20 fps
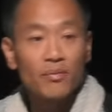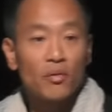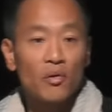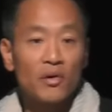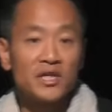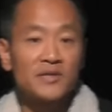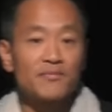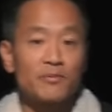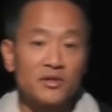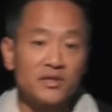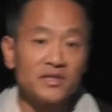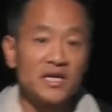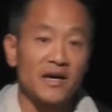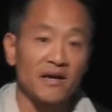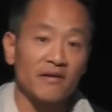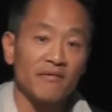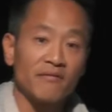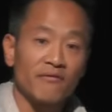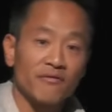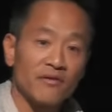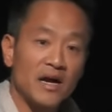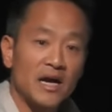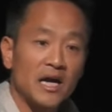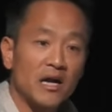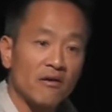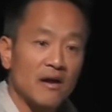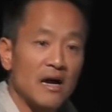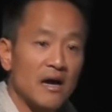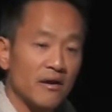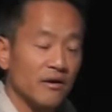points per second, flying
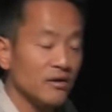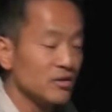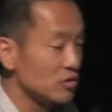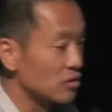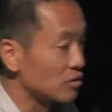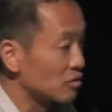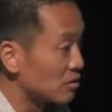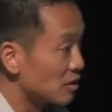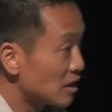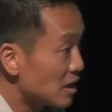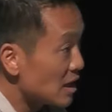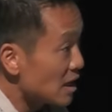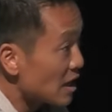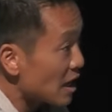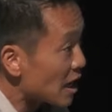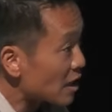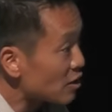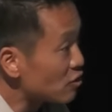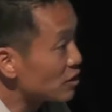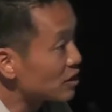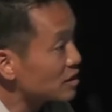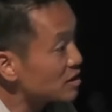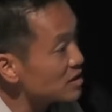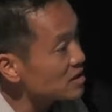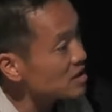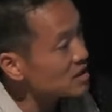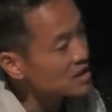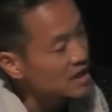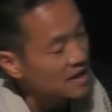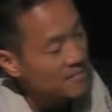around in a circle, and you can
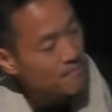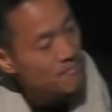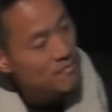see that